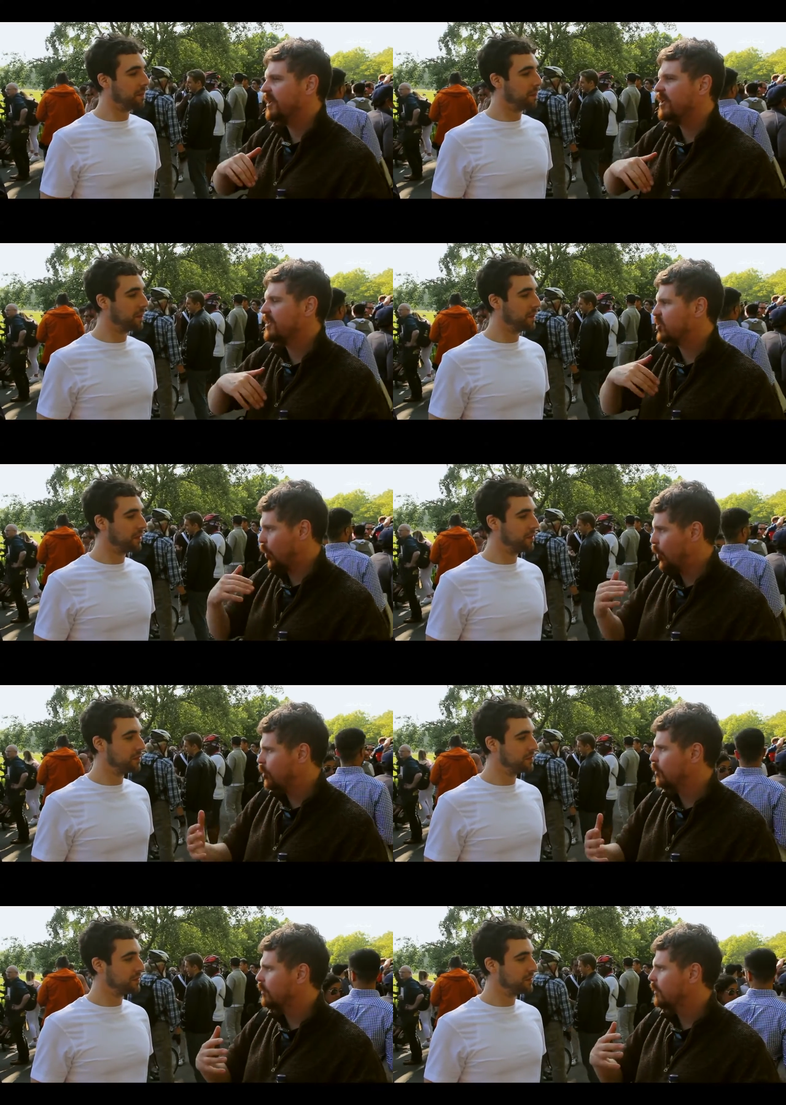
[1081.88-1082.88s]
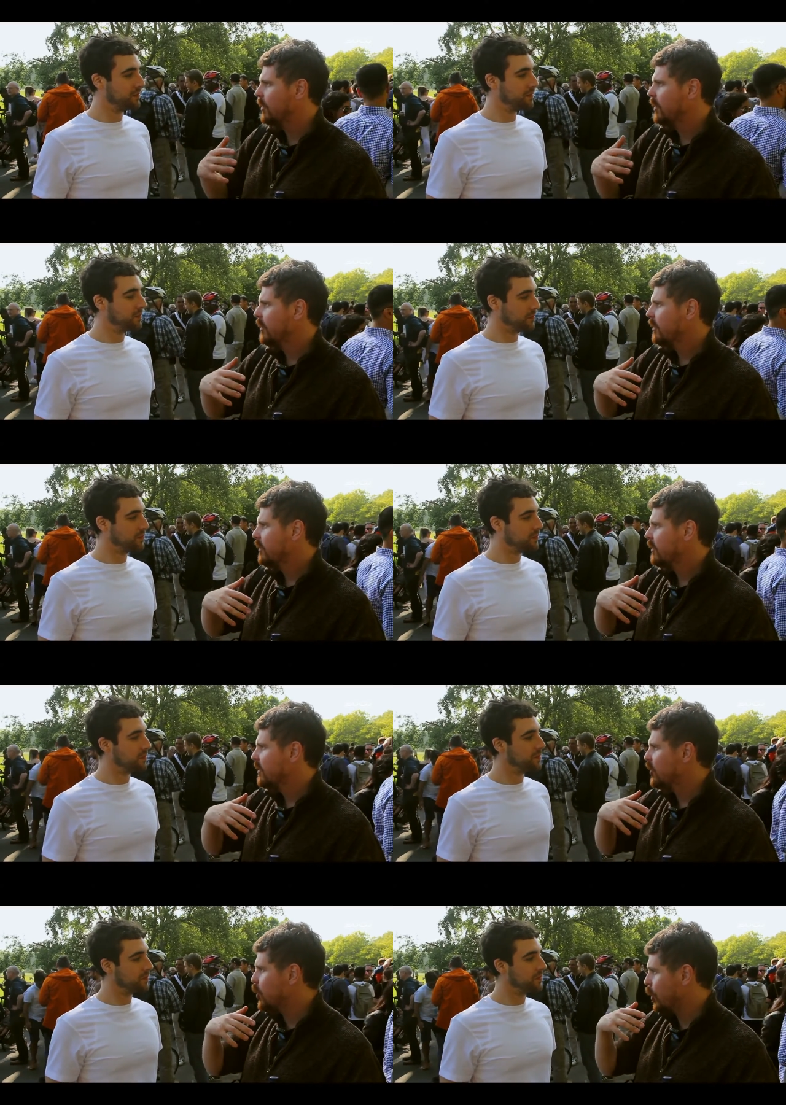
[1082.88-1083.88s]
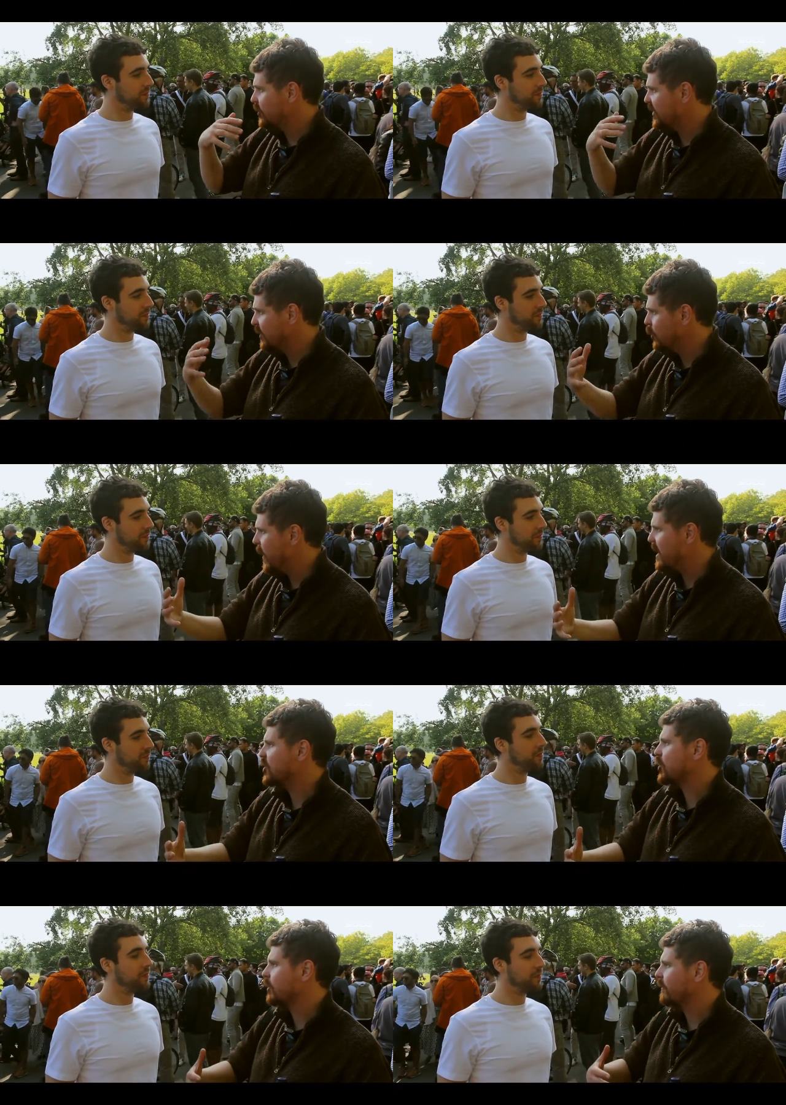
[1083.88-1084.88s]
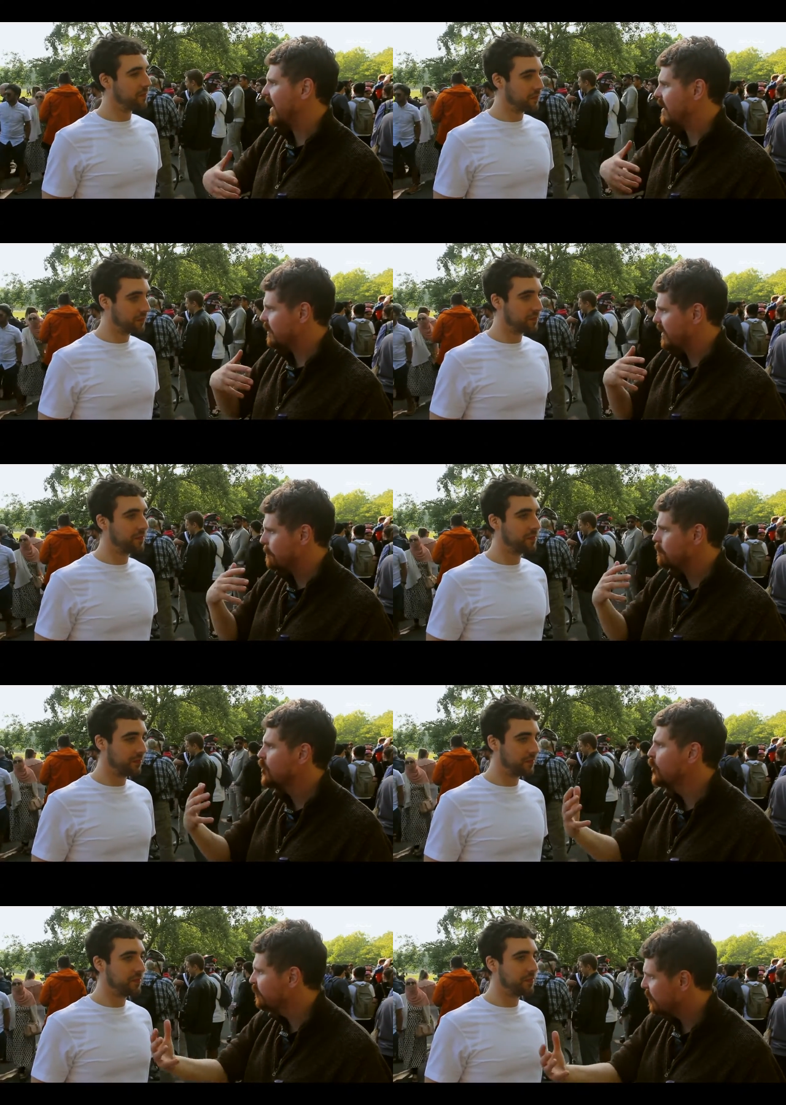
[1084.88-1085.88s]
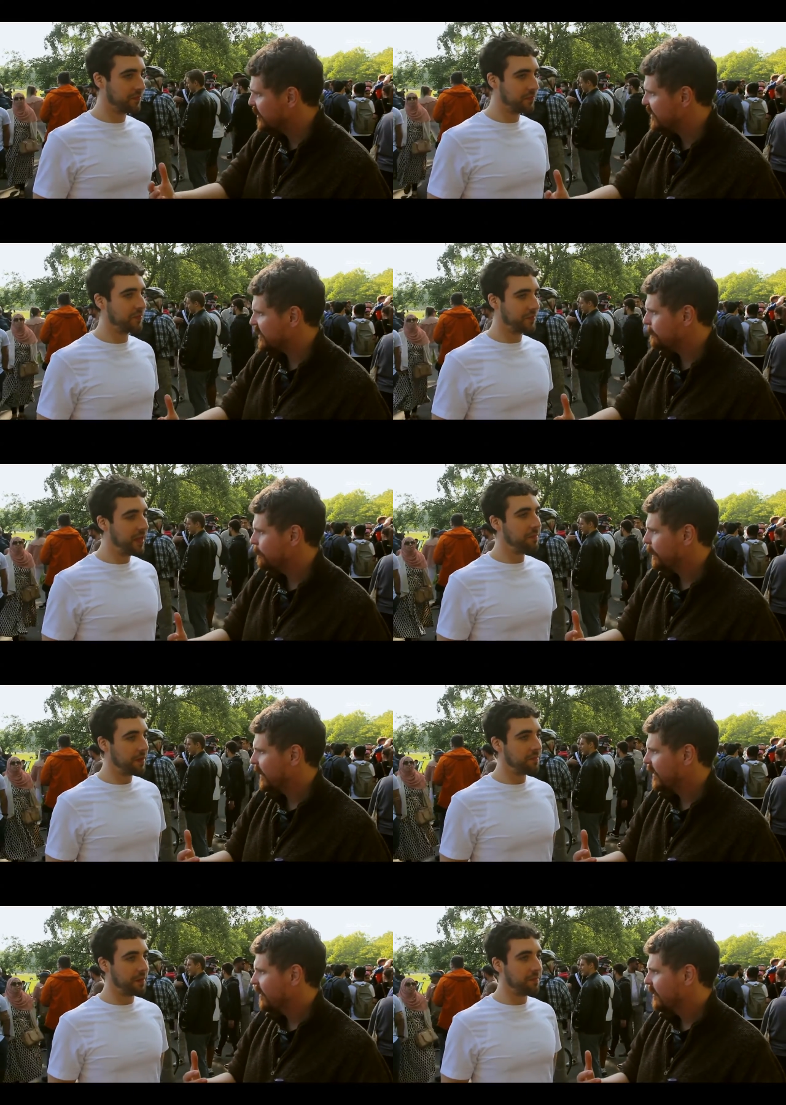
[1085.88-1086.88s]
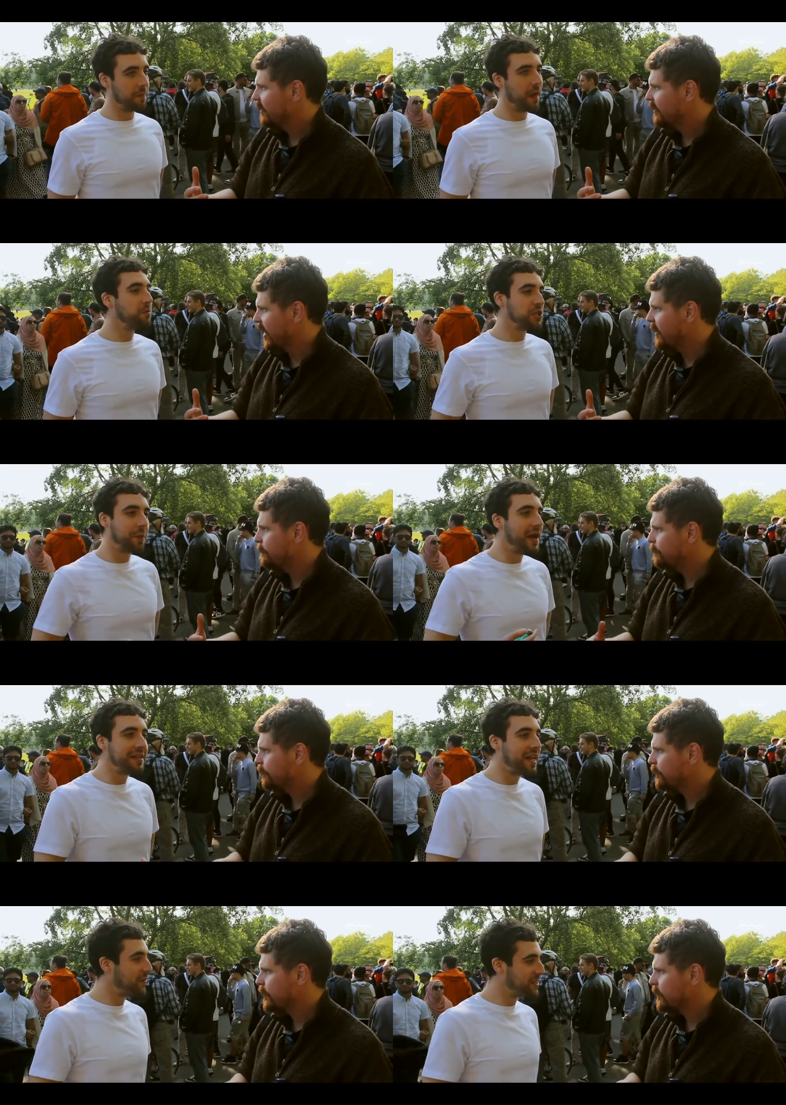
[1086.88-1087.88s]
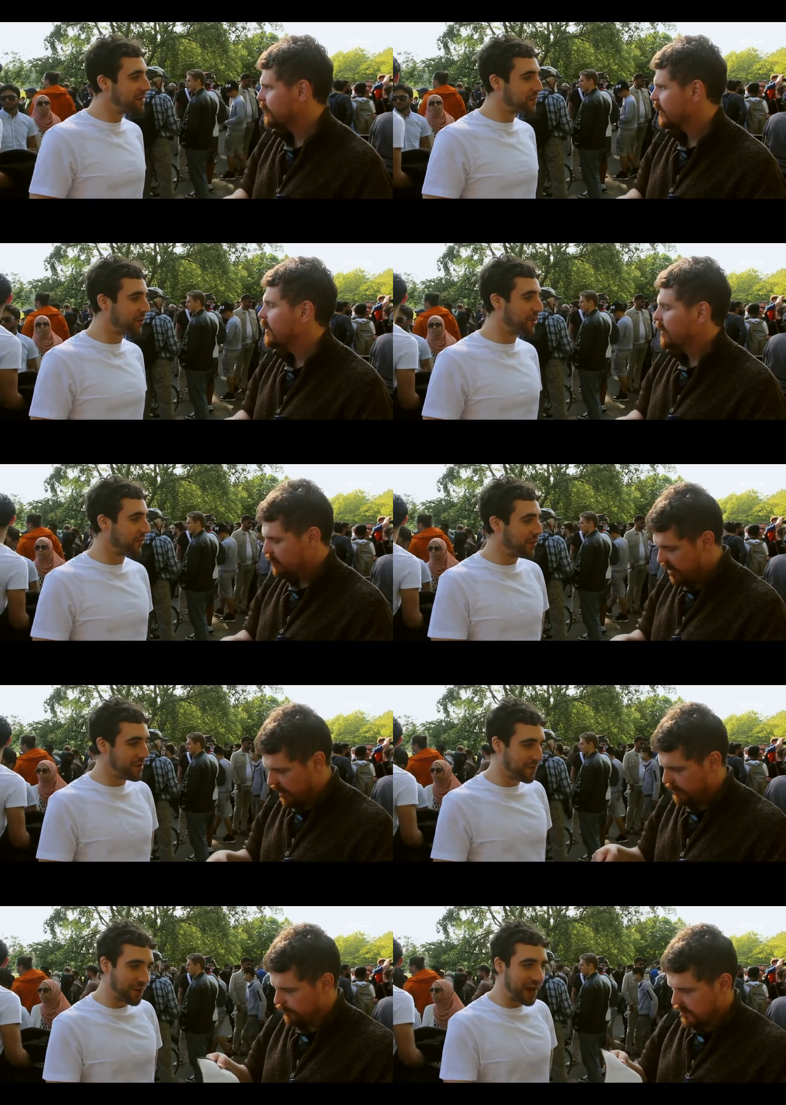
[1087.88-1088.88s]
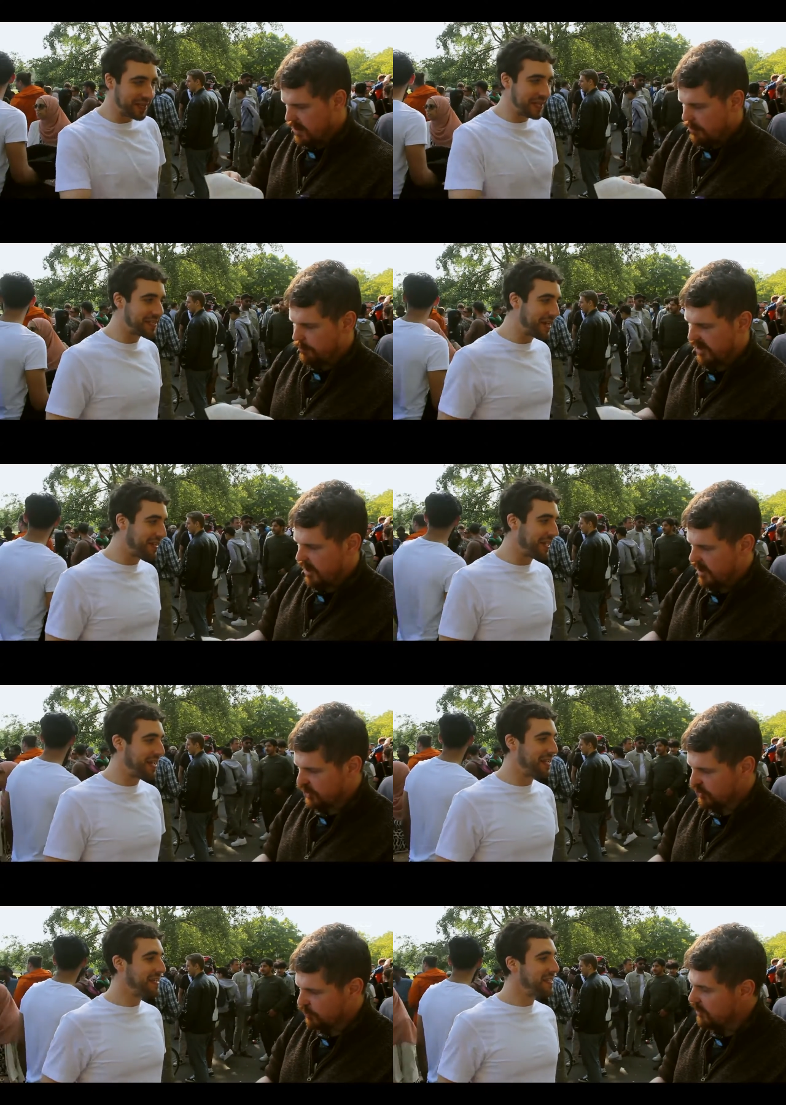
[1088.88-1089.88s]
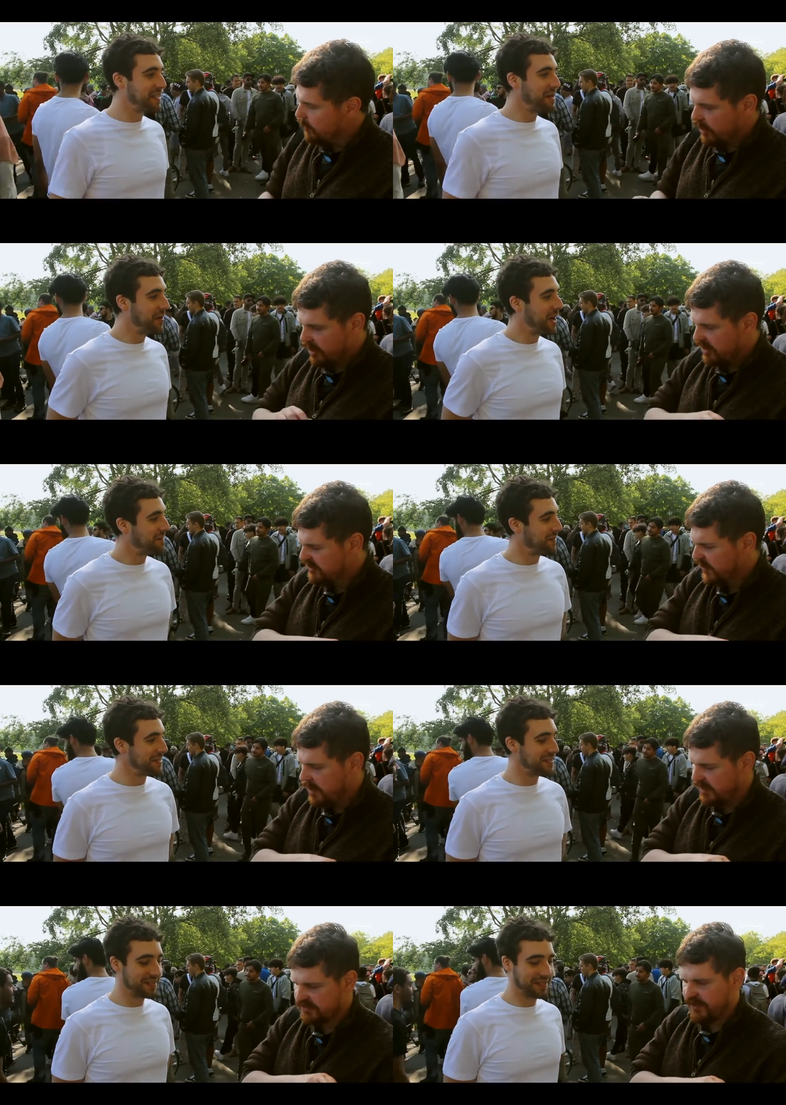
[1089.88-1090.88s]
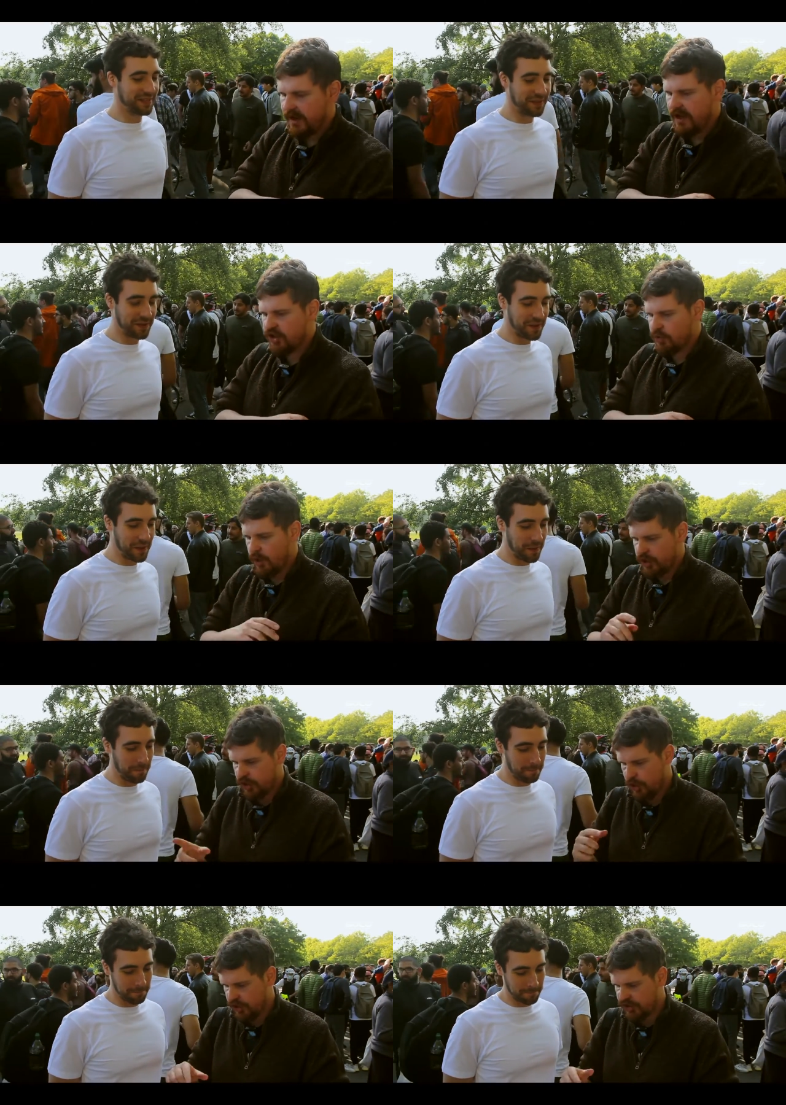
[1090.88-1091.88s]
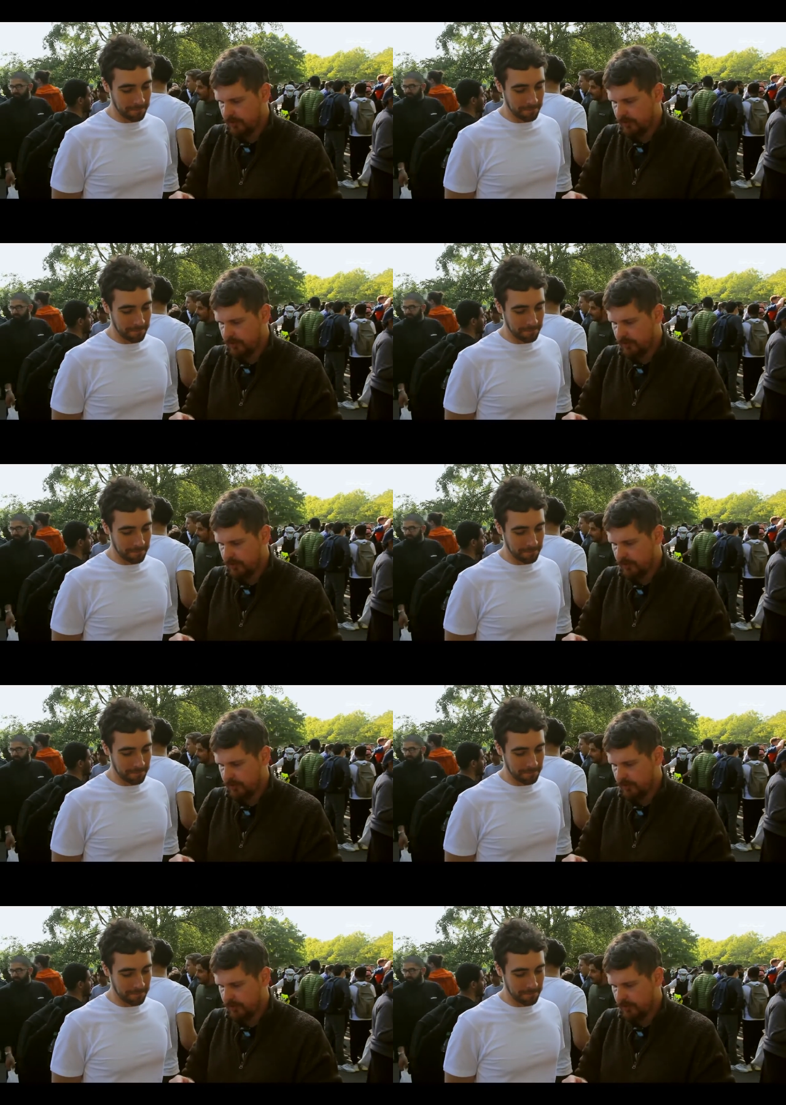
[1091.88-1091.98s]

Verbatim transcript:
Speaker 1: in an eternal continuation of that, that movement.
Speaker 2: I'm yeah? just playing devil's advocate. Right. but I, I just, no, no, no,
Speaker 1: that's fine, that's fine. I just want to show you